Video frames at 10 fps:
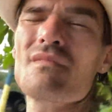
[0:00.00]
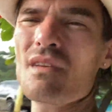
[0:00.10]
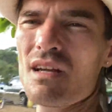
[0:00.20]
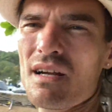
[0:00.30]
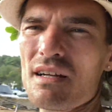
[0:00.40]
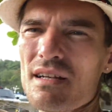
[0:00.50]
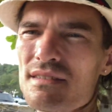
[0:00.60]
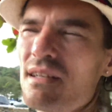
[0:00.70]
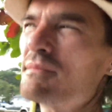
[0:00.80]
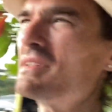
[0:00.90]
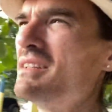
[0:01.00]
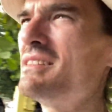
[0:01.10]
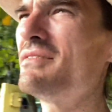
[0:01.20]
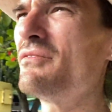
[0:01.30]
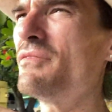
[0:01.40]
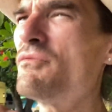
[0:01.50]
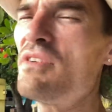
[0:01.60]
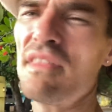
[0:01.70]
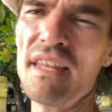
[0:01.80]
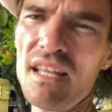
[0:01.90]
All right, guys, I'm
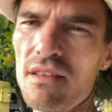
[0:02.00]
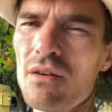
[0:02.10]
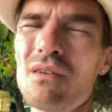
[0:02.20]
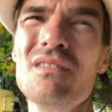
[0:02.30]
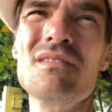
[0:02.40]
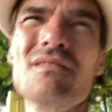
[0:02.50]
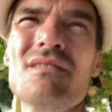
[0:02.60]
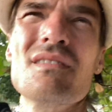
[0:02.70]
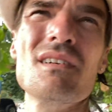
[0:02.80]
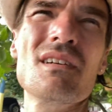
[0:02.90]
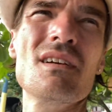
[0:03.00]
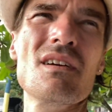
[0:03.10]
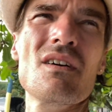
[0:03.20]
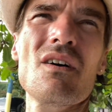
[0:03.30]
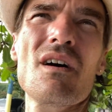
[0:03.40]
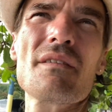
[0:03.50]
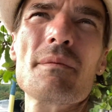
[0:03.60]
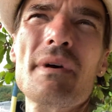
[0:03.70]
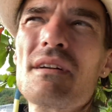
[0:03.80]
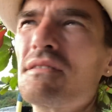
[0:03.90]
finito on the
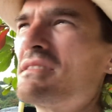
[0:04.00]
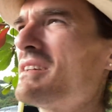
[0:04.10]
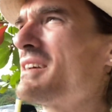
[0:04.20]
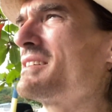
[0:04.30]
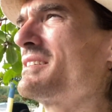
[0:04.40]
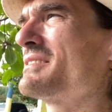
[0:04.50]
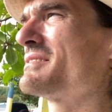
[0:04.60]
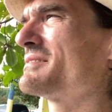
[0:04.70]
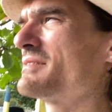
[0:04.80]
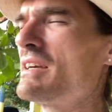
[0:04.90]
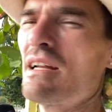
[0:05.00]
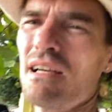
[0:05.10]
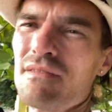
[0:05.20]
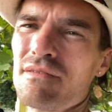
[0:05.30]
metal detecting. And I've